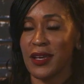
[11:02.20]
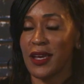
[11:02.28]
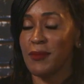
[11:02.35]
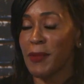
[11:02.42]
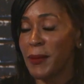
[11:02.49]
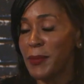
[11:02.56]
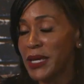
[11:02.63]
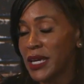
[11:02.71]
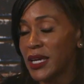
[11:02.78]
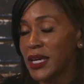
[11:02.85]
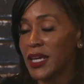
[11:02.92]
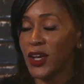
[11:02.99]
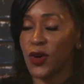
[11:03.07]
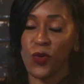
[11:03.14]
in my
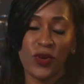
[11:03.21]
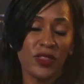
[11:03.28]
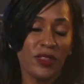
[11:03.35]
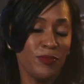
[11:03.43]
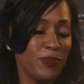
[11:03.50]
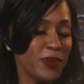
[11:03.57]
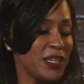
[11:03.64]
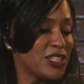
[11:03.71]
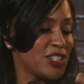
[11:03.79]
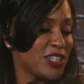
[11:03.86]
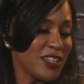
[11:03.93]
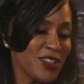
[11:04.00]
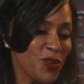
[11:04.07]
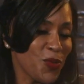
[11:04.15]
bikini on the beach
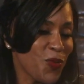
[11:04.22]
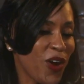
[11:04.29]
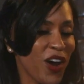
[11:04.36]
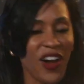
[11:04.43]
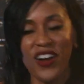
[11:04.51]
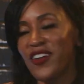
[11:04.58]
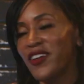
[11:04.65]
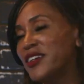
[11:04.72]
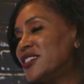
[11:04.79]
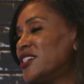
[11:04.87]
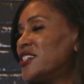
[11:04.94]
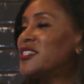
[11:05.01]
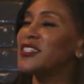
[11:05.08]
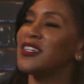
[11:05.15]
and in the water and
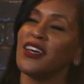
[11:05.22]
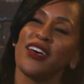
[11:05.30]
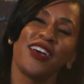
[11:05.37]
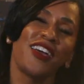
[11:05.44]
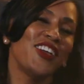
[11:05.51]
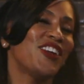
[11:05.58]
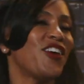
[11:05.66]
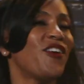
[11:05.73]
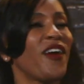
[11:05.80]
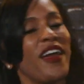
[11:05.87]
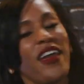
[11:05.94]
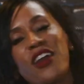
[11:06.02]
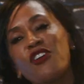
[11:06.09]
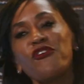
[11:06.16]
just, you know,
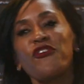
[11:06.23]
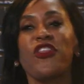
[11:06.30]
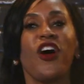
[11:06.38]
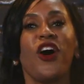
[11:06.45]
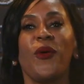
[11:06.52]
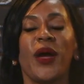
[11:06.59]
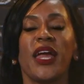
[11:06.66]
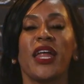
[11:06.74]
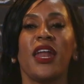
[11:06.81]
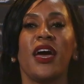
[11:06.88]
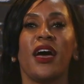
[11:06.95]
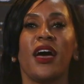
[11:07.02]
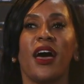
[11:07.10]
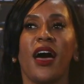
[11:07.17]
hair flowing.
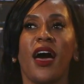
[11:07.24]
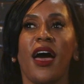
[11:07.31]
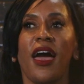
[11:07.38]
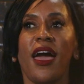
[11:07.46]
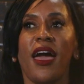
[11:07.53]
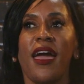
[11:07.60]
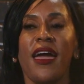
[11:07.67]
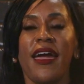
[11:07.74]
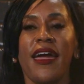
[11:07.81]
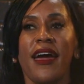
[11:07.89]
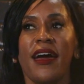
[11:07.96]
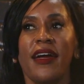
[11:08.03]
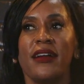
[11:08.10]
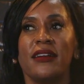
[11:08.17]

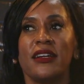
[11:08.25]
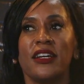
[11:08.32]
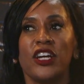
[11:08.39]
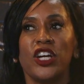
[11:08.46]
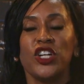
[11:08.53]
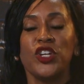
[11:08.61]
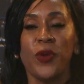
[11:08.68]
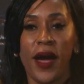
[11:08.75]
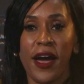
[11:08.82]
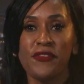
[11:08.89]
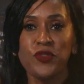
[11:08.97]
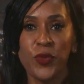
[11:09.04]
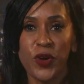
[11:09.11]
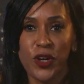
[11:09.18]
And you have
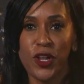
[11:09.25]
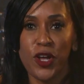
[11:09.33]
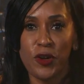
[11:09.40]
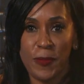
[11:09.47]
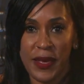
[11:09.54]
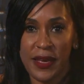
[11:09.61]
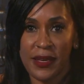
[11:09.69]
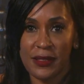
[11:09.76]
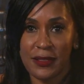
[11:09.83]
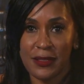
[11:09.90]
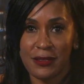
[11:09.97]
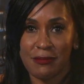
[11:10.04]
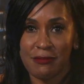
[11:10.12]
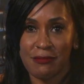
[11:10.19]
to wear long
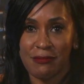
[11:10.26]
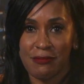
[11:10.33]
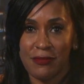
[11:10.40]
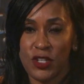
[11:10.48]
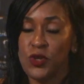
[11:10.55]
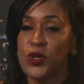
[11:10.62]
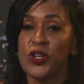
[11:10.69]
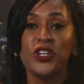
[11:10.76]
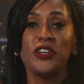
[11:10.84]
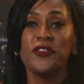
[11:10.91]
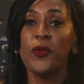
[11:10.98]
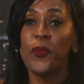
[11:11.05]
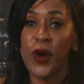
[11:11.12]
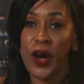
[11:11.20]
pants. You couldn't
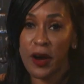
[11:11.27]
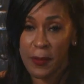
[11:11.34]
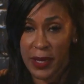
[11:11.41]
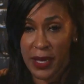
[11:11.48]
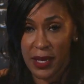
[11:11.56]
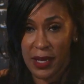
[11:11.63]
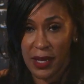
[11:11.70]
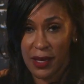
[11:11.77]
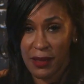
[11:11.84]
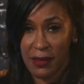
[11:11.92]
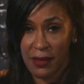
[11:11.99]
even wear a bikini.